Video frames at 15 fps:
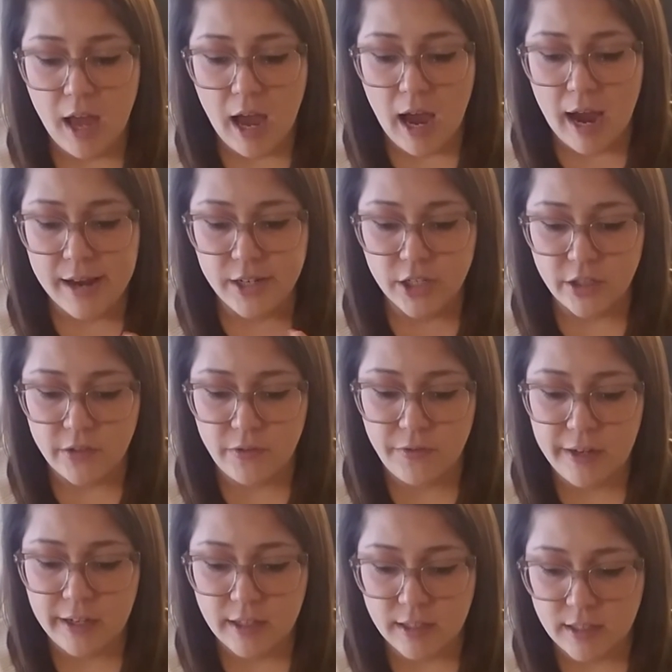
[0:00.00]
I just
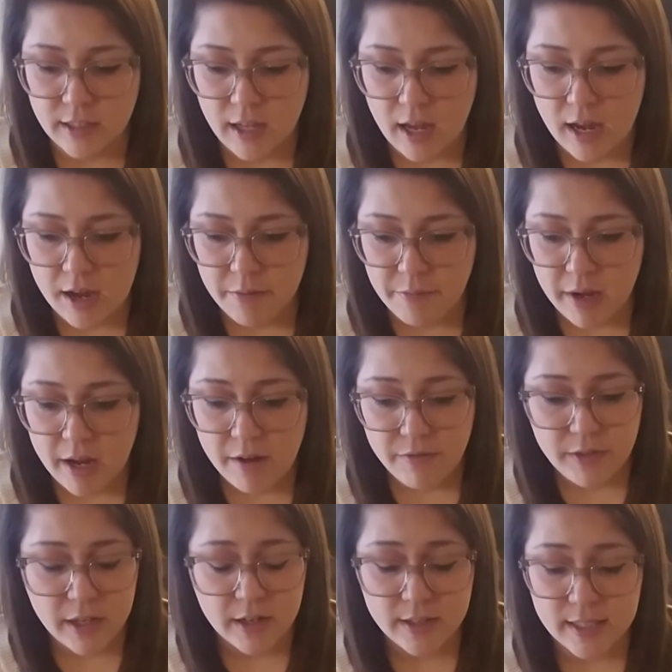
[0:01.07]
feel if
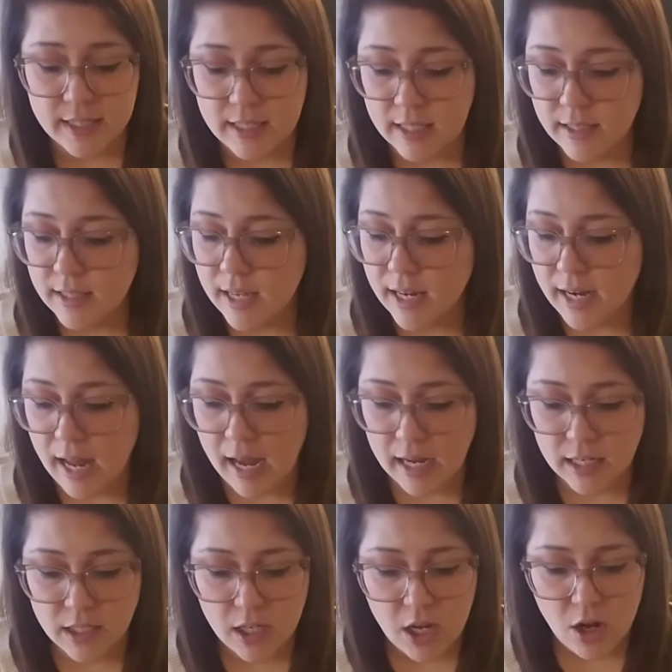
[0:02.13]
there's a
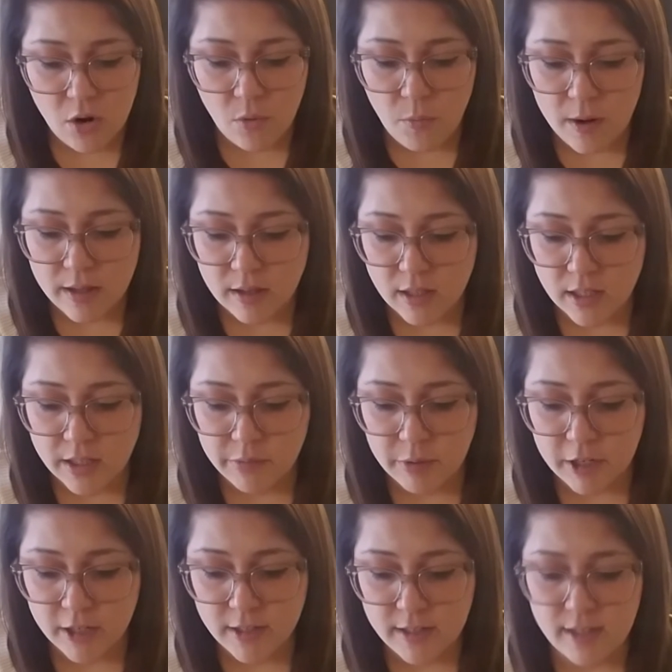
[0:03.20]
disconnect with this
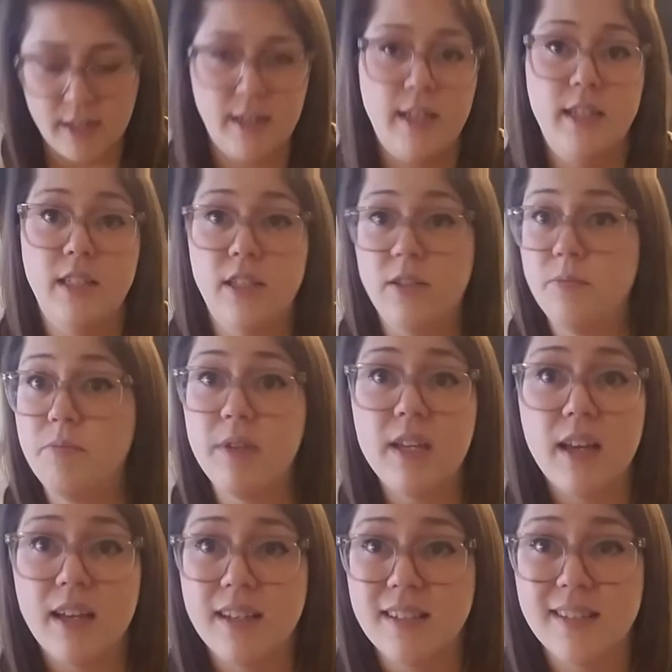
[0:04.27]
person, it's
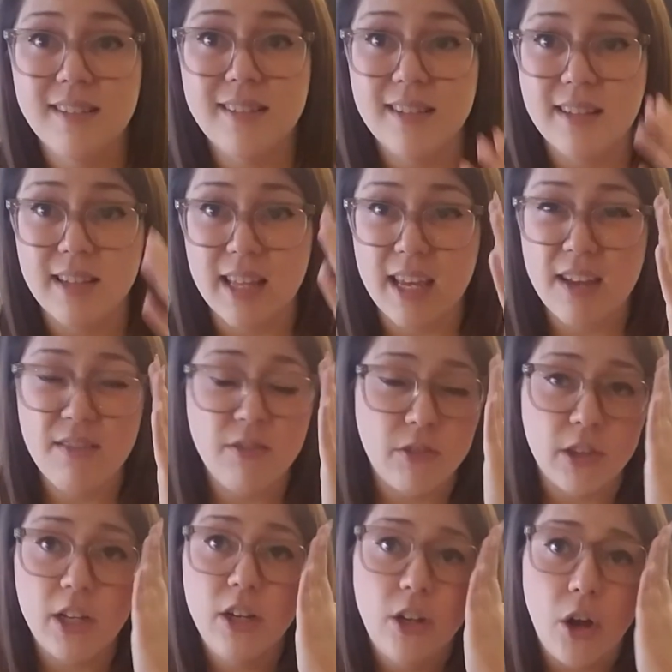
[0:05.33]
because
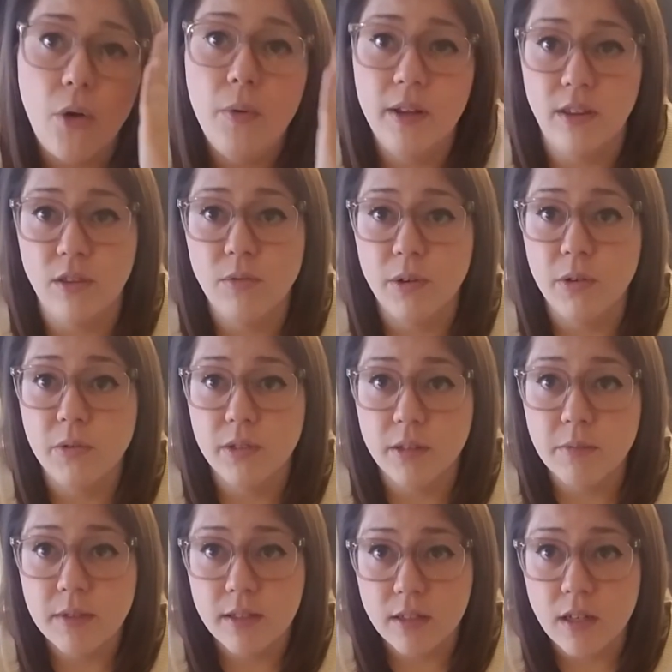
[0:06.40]
they're going through
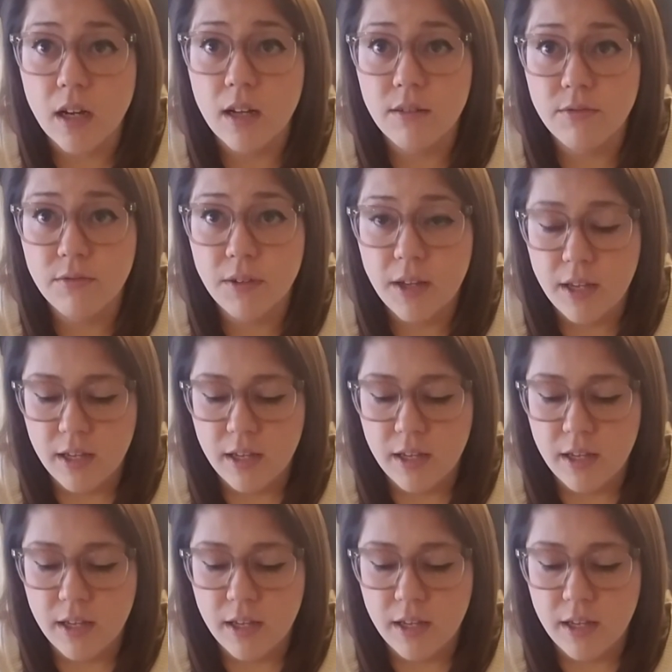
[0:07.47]
some stuff.